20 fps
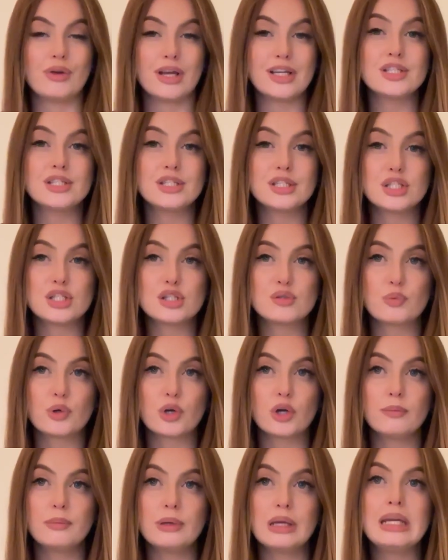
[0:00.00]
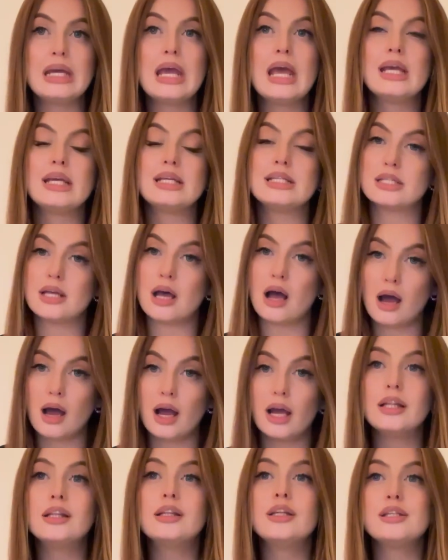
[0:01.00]
residence permit is
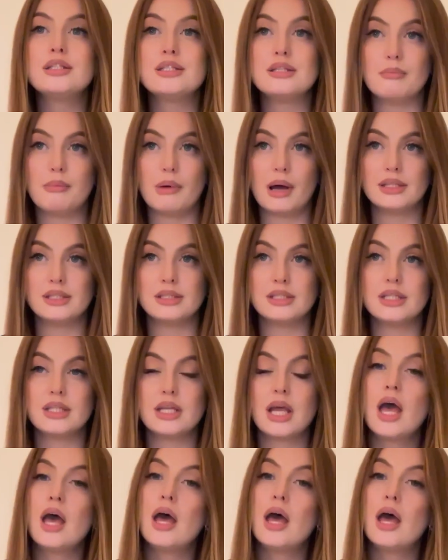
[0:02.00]
highly demanded.